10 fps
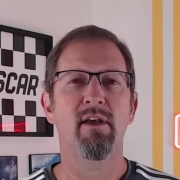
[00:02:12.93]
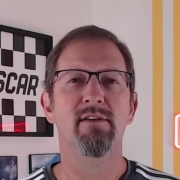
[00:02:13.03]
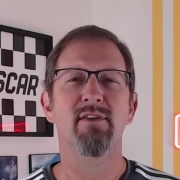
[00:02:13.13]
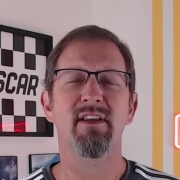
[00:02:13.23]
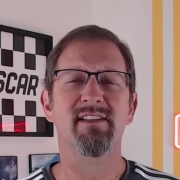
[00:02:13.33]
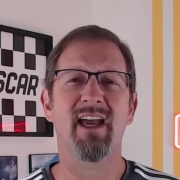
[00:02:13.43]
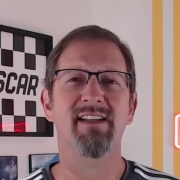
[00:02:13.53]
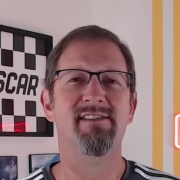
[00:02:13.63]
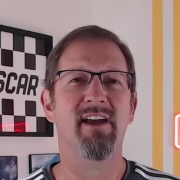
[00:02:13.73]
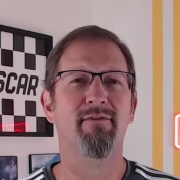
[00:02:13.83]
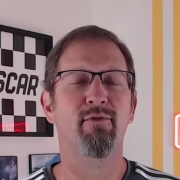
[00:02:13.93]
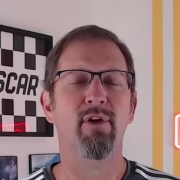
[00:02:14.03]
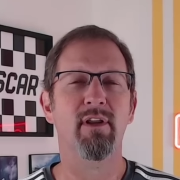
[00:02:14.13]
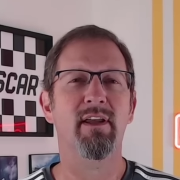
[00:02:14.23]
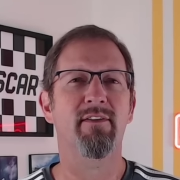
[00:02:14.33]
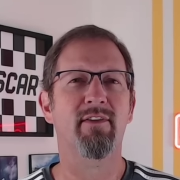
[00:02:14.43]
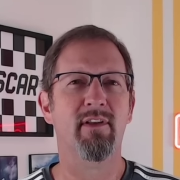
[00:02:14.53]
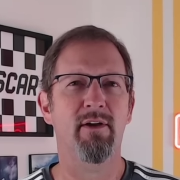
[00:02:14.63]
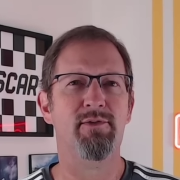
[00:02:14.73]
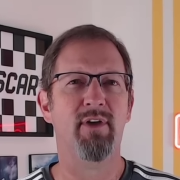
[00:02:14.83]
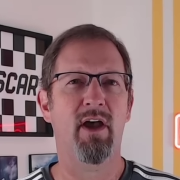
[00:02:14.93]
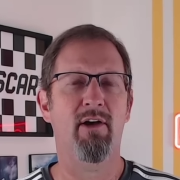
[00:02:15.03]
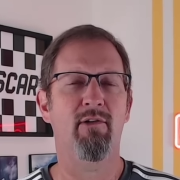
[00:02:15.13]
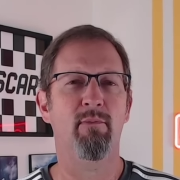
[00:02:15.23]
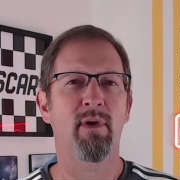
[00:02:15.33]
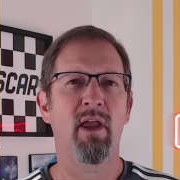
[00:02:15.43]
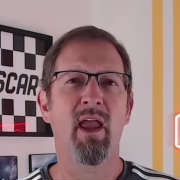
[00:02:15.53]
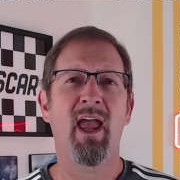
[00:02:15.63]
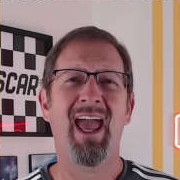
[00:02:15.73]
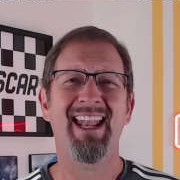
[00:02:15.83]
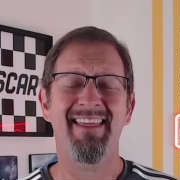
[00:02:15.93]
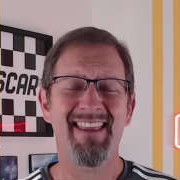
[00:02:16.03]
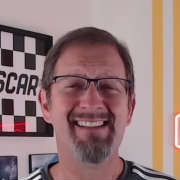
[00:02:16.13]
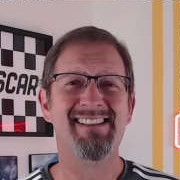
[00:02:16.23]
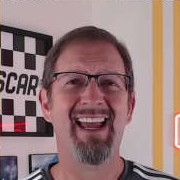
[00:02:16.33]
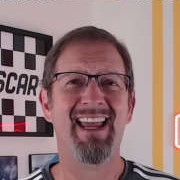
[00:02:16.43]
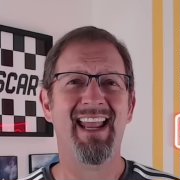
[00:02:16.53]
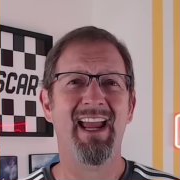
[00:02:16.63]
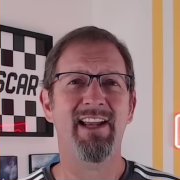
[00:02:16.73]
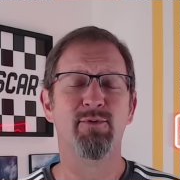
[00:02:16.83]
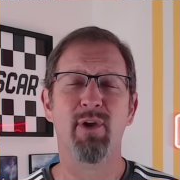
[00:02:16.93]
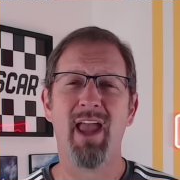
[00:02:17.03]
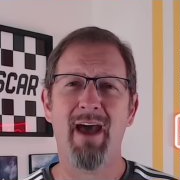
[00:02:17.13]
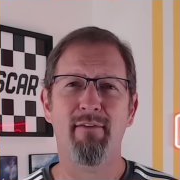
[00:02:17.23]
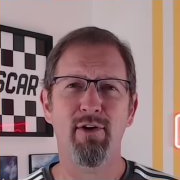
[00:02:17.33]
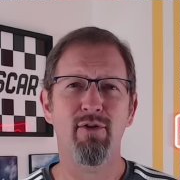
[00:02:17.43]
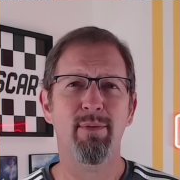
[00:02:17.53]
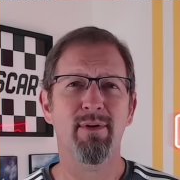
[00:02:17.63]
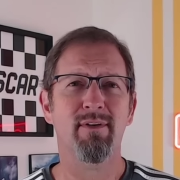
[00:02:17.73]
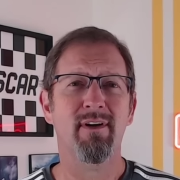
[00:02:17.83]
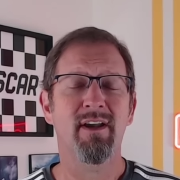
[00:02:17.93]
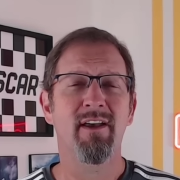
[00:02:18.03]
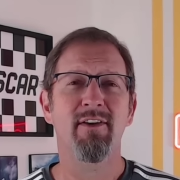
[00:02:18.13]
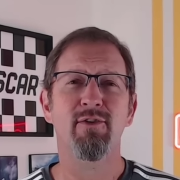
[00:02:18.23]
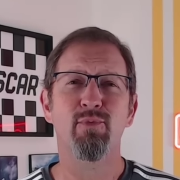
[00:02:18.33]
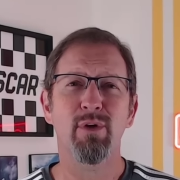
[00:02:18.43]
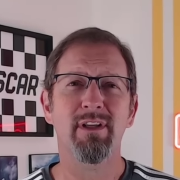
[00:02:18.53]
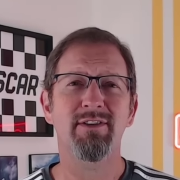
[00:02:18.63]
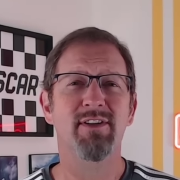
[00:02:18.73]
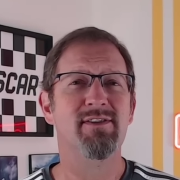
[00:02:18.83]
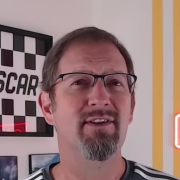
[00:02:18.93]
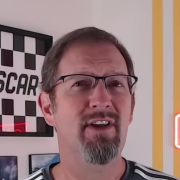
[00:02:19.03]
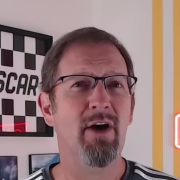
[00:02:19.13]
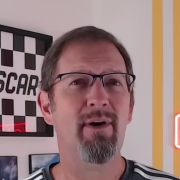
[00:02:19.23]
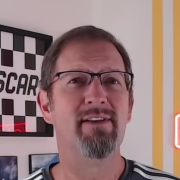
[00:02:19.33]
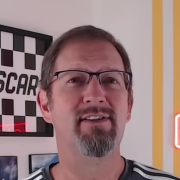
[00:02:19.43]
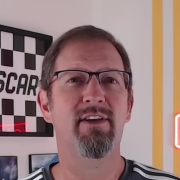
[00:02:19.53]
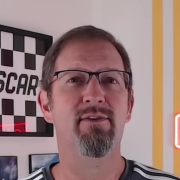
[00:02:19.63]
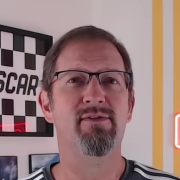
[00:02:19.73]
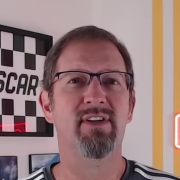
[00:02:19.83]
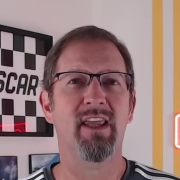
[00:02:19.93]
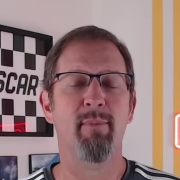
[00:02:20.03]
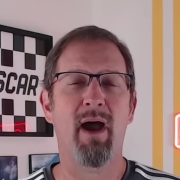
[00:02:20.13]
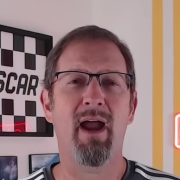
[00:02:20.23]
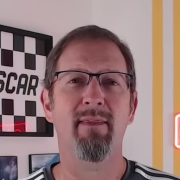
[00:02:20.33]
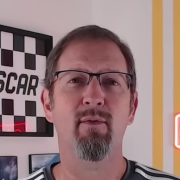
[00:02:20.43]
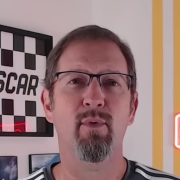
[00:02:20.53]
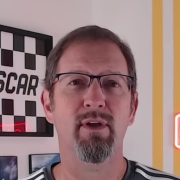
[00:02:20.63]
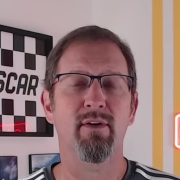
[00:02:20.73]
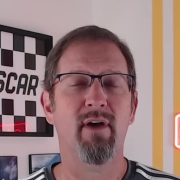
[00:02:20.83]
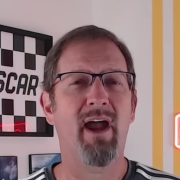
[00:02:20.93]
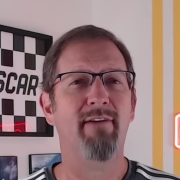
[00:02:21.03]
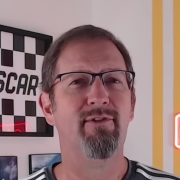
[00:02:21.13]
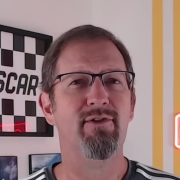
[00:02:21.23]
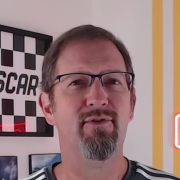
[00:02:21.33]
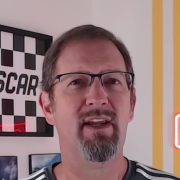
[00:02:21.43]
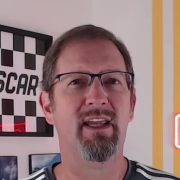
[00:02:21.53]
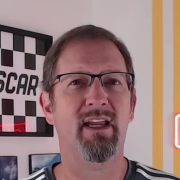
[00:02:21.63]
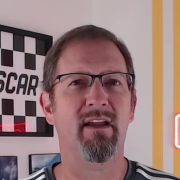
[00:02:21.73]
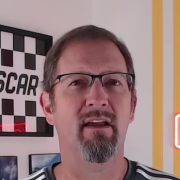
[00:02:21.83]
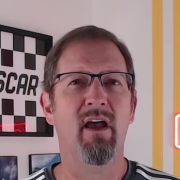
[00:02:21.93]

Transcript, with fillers: So this kind of stuff really hits close to home. And in this day and age where you have Uber, there's really just no excuse to get behind the wheel after drinking.